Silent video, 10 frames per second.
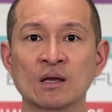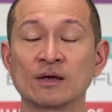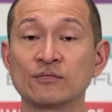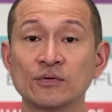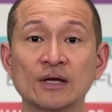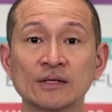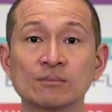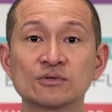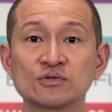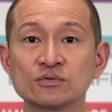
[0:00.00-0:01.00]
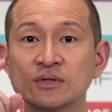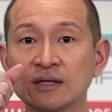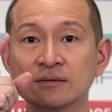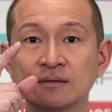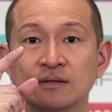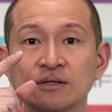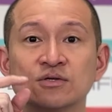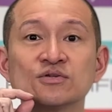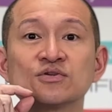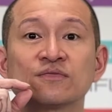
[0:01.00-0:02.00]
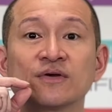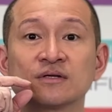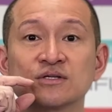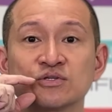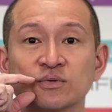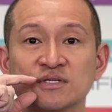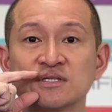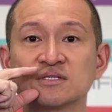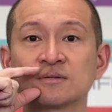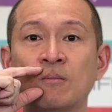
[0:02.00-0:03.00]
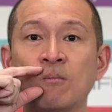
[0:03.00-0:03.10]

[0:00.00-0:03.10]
If you're not able to do that, use your fingers to assist.